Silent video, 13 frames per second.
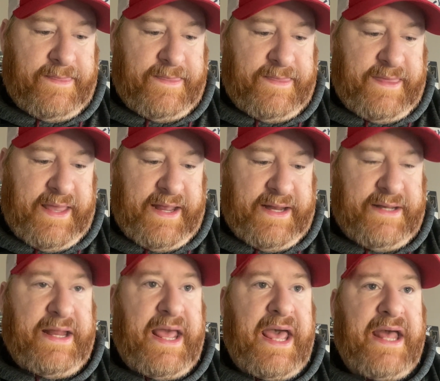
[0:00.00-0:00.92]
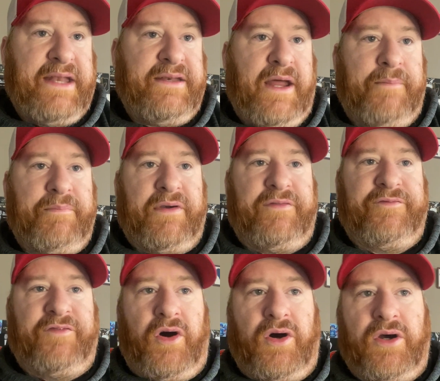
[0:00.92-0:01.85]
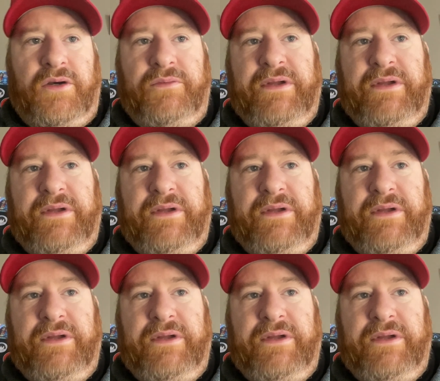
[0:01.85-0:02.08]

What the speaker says: Then at number 4,